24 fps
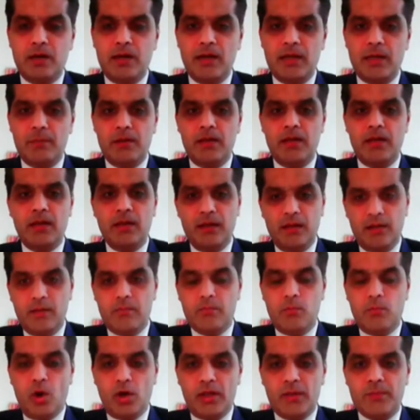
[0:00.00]
multiple
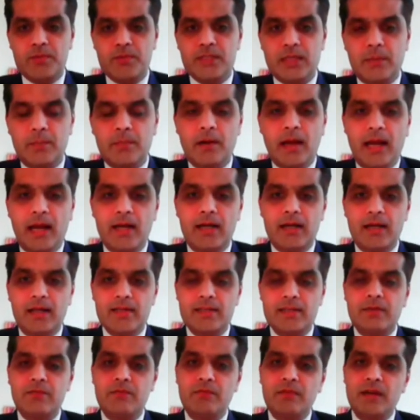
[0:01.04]
bottoms up and does a